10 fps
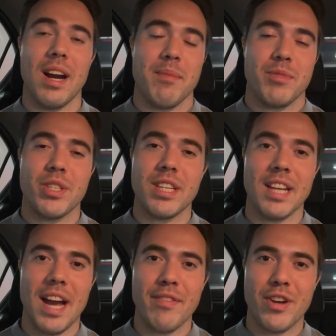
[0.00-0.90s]
I'm just here to
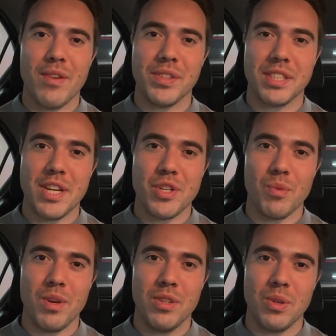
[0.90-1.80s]
have a conversation
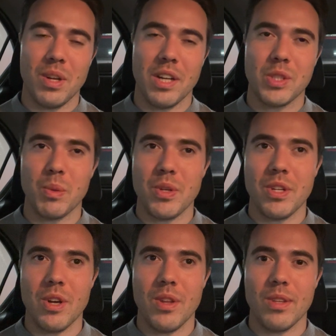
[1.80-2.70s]
with you, and I just want you to
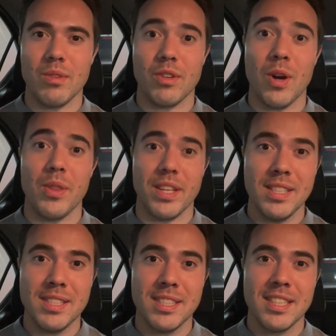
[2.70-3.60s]
know that you've got
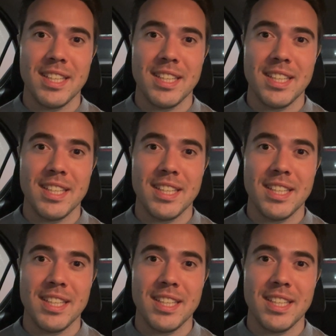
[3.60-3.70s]
this,